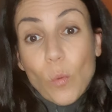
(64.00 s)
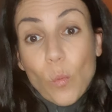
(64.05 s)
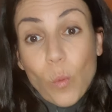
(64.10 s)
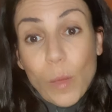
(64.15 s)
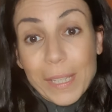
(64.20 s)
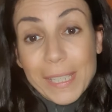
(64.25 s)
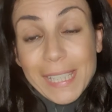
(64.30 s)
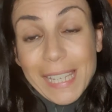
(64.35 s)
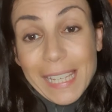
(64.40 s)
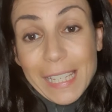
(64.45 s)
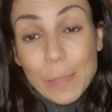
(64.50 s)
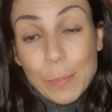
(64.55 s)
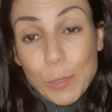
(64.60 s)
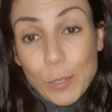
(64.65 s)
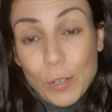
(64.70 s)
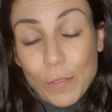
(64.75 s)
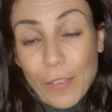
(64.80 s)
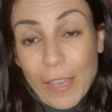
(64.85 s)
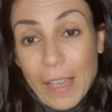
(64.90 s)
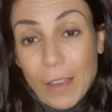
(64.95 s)
one teaspoon
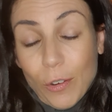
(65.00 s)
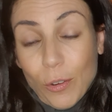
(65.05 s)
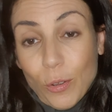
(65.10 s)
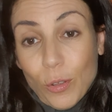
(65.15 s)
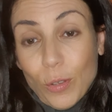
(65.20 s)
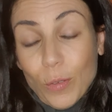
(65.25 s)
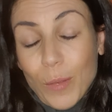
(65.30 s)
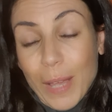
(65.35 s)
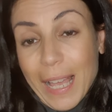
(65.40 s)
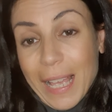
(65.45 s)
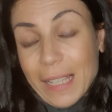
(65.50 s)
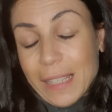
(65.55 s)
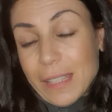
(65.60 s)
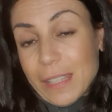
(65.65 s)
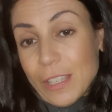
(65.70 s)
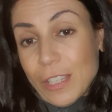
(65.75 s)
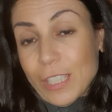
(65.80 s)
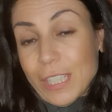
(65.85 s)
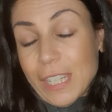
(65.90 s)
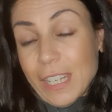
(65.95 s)
of our oil has
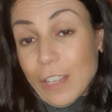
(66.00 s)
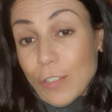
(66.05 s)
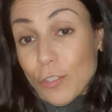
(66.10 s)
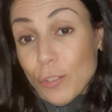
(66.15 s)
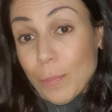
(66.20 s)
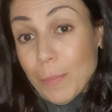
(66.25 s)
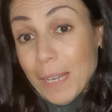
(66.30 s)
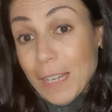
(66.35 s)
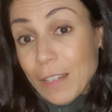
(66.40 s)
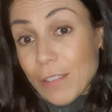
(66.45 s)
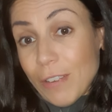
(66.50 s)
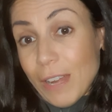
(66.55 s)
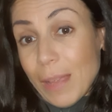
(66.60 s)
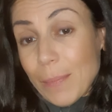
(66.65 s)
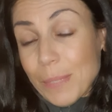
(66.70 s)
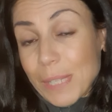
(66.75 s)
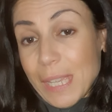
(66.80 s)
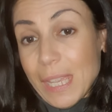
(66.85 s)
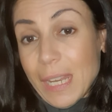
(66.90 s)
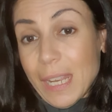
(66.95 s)
1300
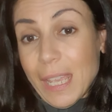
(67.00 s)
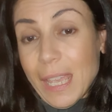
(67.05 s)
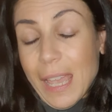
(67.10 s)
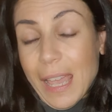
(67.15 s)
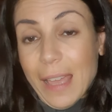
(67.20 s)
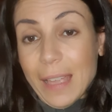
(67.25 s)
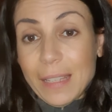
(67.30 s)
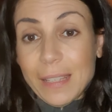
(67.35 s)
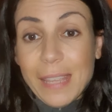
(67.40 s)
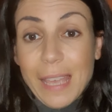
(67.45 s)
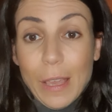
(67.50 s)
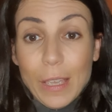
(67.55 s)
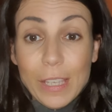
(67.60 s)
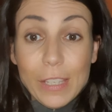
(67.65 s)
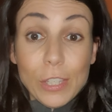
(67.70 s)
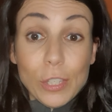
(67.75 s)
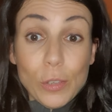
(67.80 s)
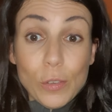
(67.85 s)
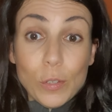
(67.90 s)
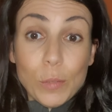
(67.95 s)
milligrams in it and that is
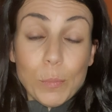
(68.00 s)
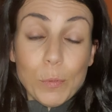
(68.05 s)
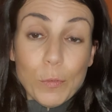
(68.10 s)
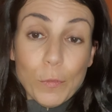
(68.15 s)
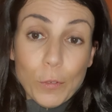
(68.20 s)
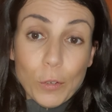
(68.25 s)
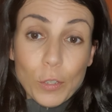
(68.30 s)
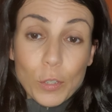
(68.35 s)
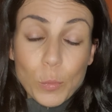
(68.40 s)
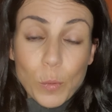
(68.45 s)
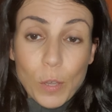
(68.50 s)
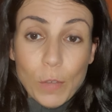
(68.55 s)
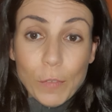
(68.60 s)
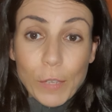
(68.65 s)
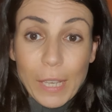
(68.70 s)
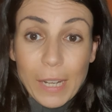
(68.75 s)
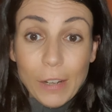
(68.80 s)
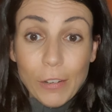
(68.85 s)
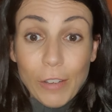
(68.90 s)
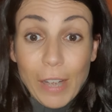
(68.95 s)
suitable for a 12
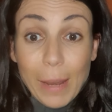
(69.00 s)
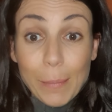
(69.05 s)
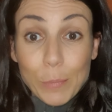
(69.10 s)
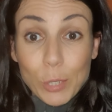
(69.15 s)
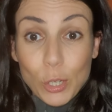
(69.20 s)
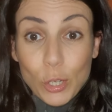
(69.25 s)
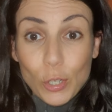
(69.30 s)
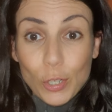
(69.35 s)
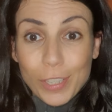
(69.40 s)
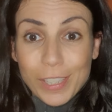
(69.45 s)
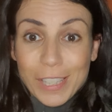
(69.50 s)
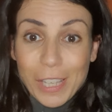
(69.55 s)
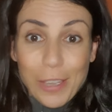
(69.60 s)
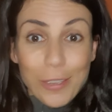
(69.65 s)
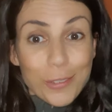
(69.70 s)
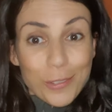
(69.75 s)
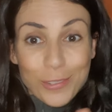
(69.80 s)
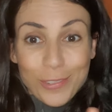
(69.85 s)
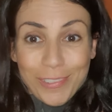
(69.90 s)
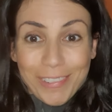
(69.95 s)
kilogram dog
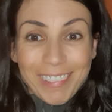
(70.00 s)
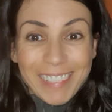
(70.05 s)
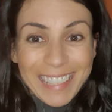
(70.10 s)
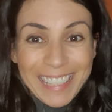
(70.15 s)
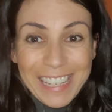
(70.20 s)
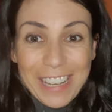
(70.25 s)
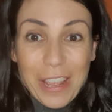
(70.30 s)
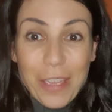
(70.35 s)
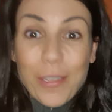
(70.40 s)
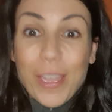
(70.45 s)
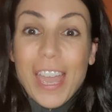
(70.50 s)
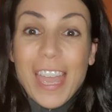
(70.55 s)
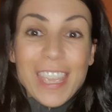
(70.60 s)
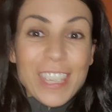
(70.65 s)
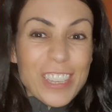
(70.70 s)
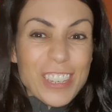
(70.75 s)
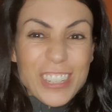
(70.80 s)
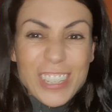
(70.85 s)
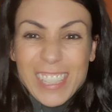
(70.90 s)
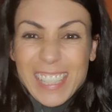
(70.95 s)
so you know
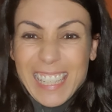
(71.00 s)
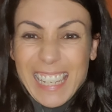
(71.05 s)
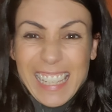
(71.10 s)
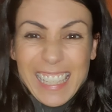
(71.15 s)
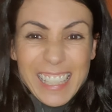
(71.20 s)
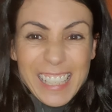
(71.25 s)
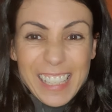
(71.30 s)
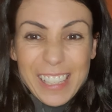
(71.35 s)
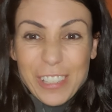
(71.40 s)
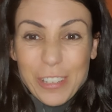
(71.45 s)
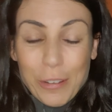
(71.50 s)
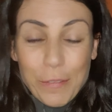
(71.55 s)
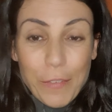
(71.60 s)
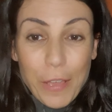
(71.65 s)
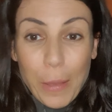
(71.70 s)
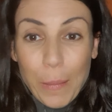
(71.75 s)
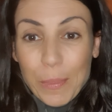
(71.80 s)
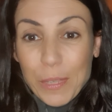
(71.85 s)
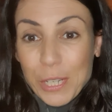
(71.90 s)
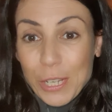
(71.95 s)
you just need to sort of
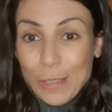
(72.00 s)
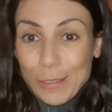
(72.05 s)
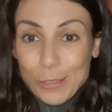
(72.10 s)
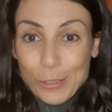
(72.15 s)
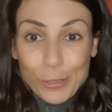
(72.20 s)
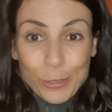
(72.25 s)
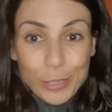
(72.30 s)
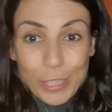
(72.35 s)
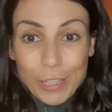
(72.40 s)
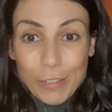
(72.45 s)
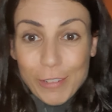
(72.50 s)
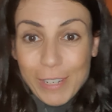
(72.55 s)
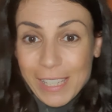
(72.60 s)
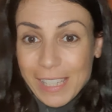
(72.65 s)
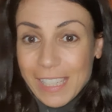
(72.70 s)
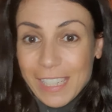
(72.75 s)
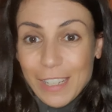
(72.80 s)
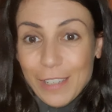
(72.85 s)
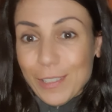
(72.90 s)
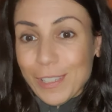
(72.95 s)
up the dose or decrease the
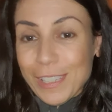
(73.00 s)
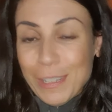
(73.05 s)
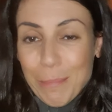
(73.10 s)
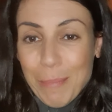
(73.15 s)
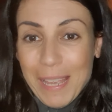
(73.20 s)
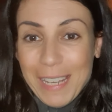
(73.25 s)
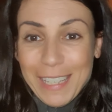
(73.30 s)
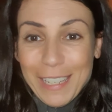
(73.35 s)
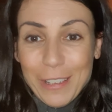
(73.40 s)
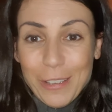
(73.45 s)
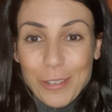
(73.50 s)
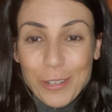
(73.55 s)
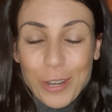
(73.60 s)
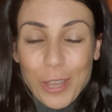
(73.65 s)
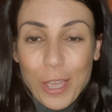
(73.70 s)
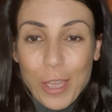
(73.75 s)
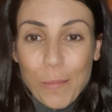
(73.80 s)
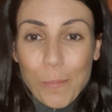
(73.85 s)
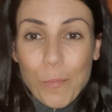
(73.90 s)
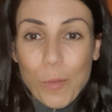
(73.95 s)
dose depending on
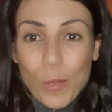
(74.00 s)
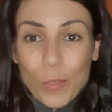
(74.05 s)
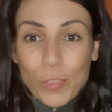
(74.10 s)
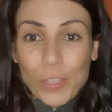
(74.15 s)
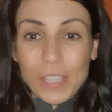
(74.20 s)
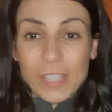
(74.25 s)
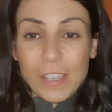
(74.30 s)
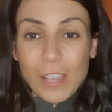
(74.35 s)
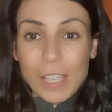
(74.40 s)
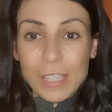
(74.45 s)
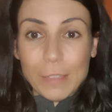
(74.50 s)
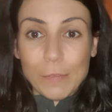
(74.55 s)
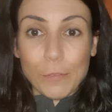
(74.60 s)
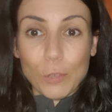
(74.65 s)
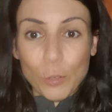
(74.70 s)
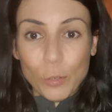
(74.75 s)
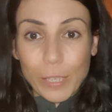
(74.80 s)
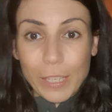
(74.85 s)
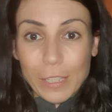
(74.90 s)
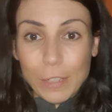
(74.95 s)
um, the size of
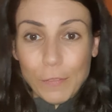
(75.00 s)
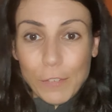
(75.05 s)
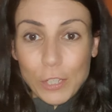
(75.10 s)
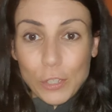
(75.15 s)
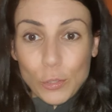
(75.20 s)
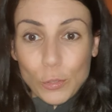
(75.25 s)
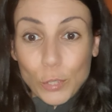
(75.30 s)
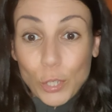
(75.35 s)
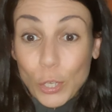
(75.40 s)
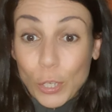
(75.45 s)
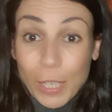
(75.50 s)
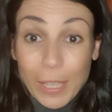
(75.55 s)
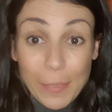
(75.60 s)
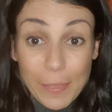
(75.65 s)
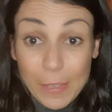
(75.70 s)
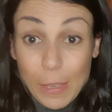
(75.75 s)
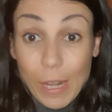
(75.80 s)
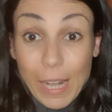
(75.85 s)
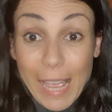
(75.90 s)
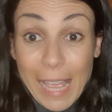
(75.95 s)
your individual dog and
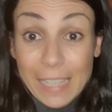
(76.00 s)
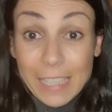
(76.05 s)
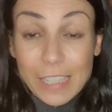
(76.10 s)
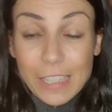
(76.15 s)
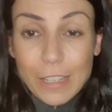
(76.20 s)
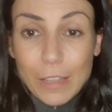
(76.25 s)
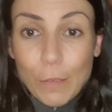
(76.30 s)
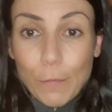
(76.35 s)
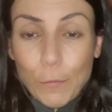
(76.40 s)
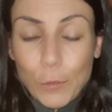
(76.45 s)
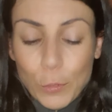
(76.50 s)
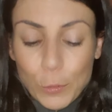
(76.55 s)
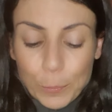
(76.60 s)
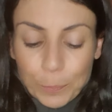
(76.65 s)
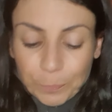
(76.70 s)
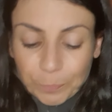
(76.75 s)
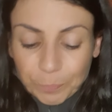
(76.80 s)
then add it to the food